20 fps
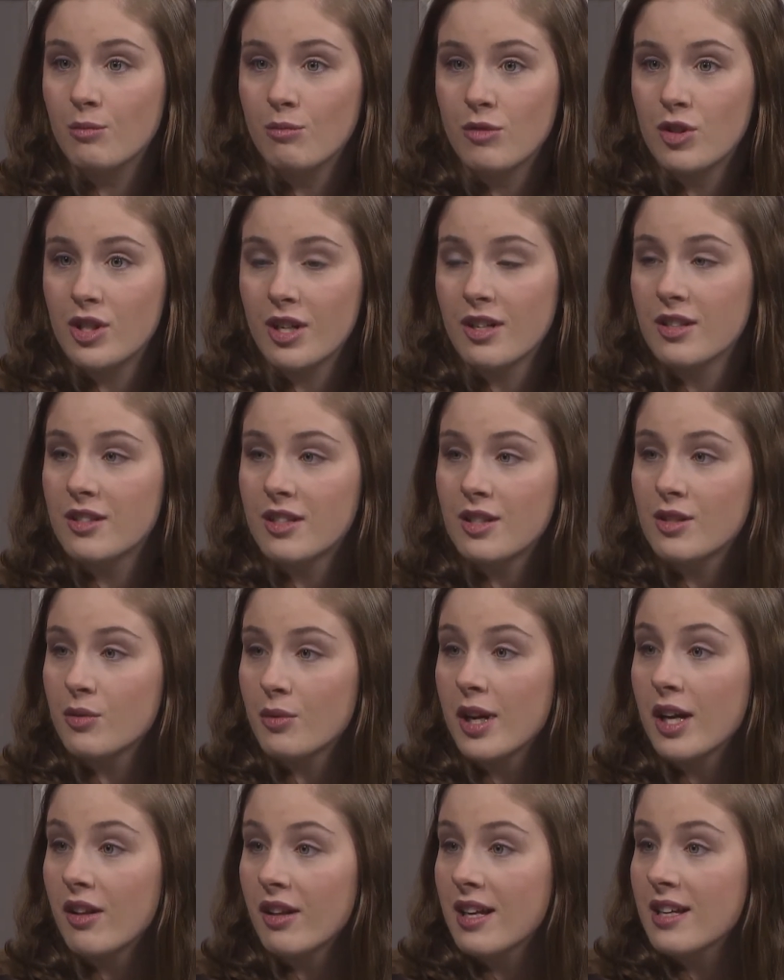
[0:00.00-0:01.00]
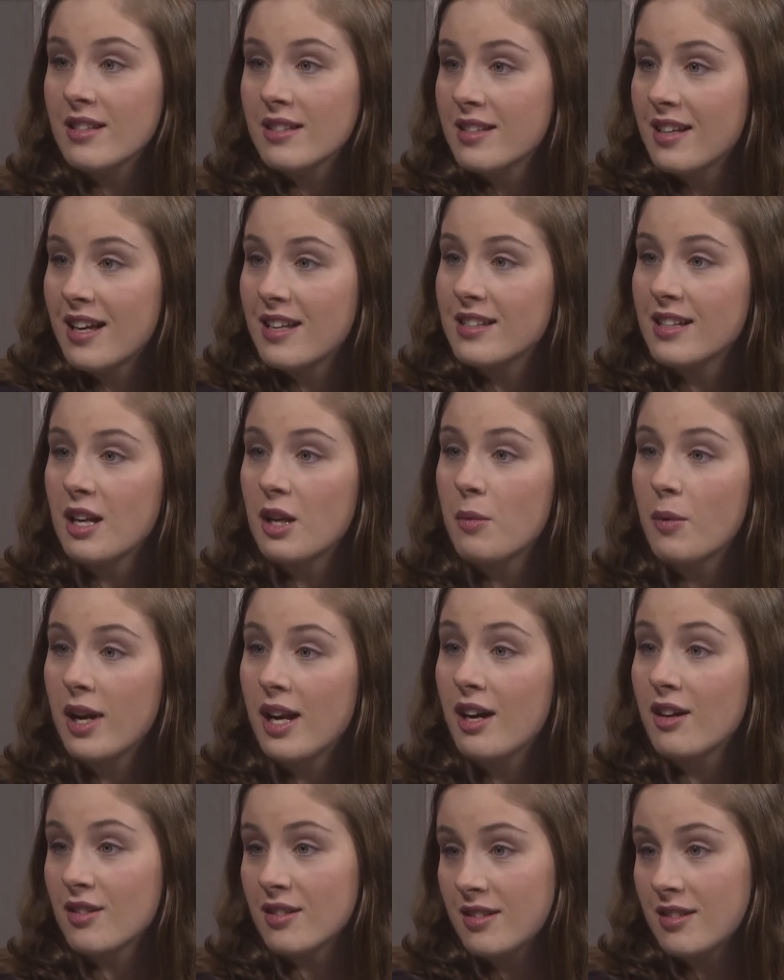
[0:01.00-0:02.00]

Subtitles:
just as real as anyone else,